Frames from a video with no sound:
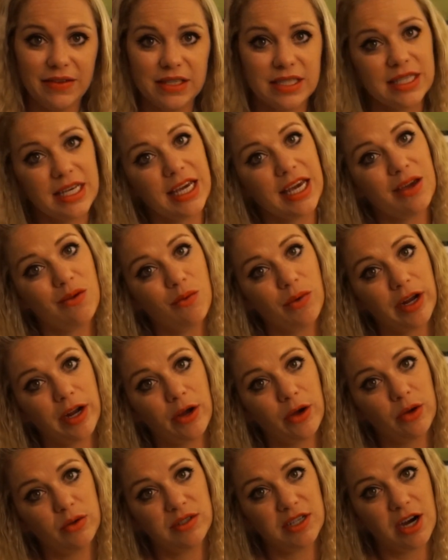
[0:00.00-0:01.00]

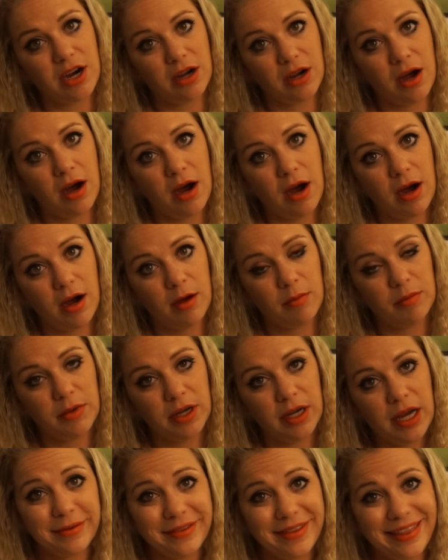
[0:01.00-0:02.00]

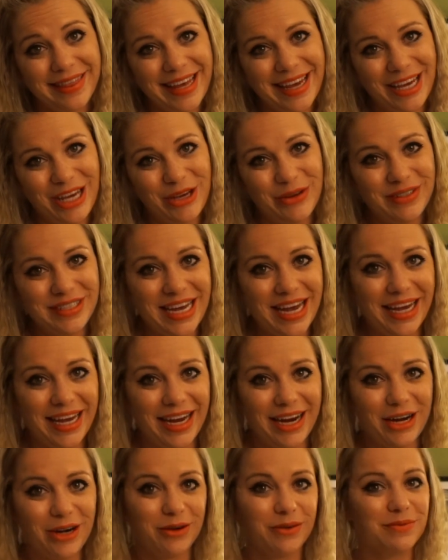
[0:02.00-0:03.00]
thesingingwidow.com. Thank you. Take
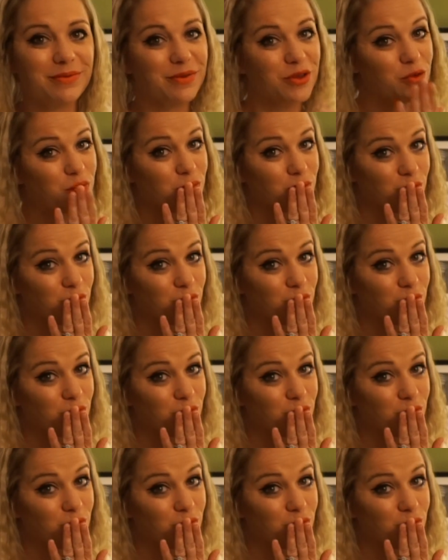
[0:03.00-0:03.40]
care.